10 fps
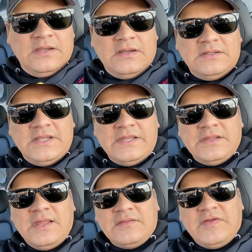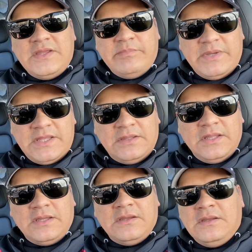Tesla is very
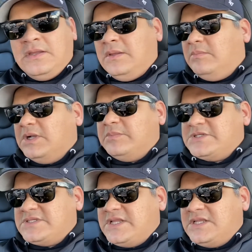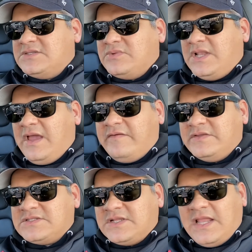basic, but Mercedes will have
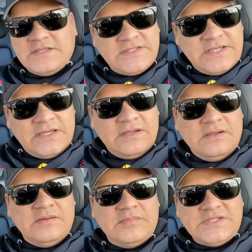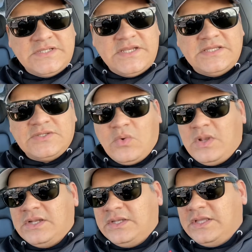its classic Mercedes
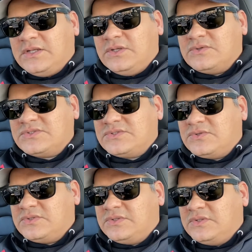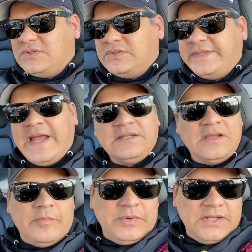quality and looks. So that
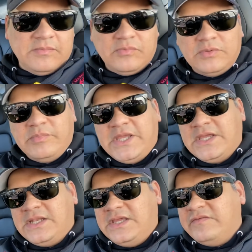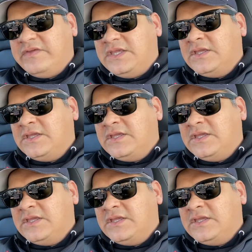coupled up with being an EV,